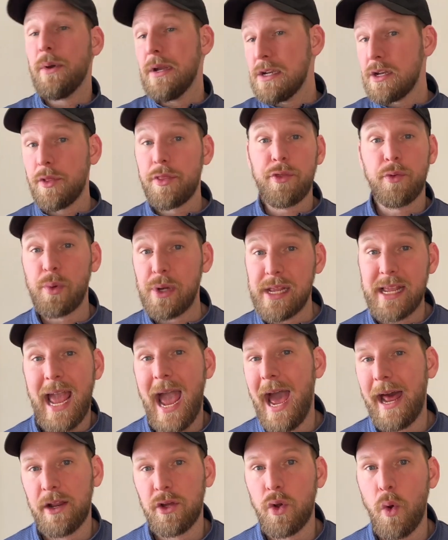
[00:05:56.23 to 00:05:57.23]
into 3
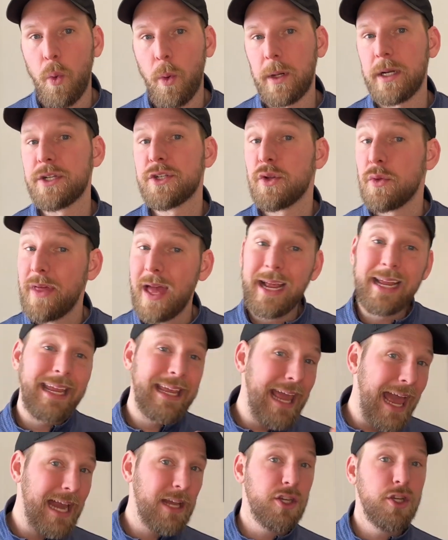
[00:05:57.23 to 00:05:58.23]
categories so that,
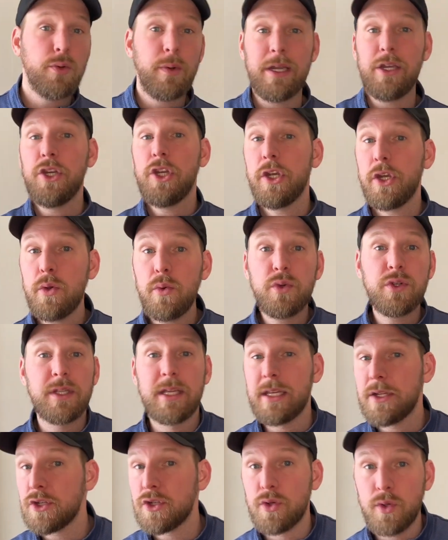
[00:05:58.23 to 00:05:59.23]
again, you can use
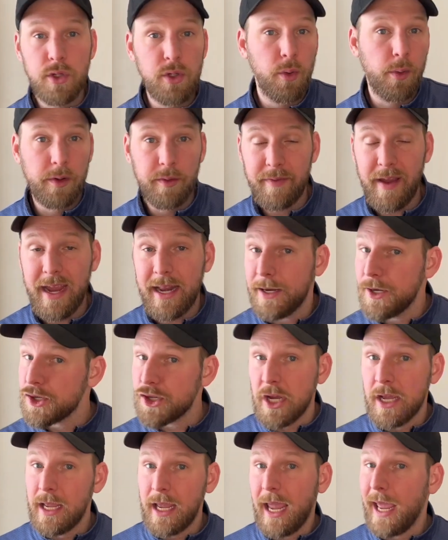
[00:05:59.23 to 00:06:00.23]
this to your advantage
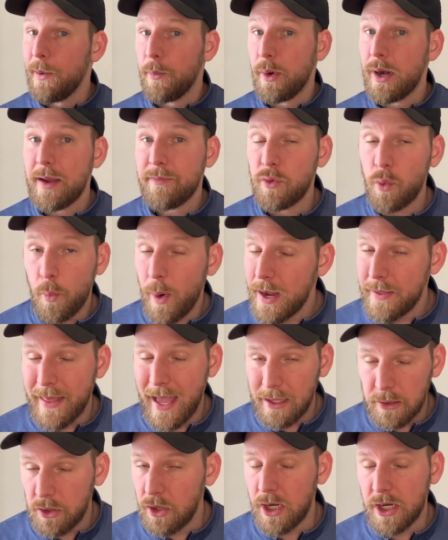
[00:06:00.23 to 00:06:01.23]
in whatever way
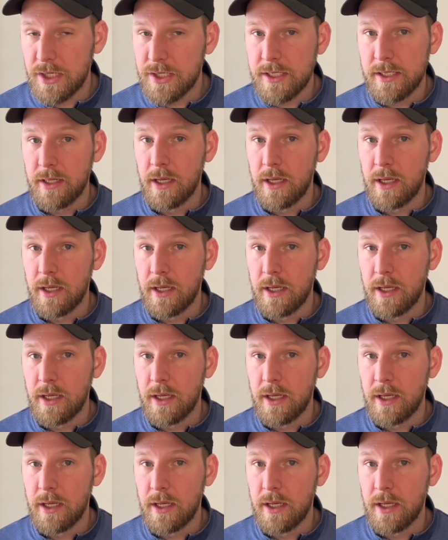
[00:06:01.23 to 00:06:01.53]
that looks.